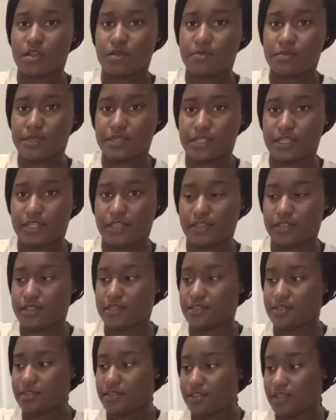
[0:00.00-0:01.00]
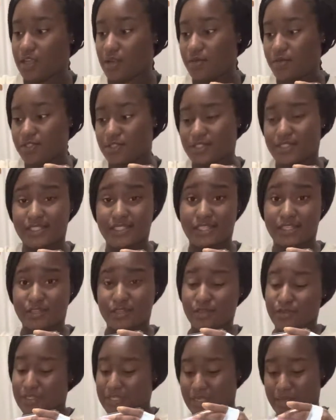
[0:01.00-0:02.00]
But yeah, it was on sale,
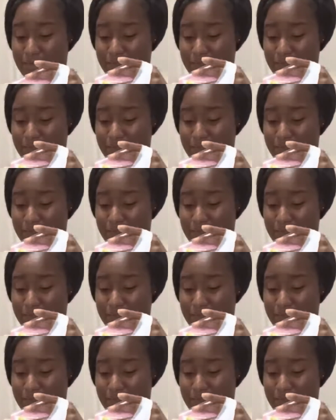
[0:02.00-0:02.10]
so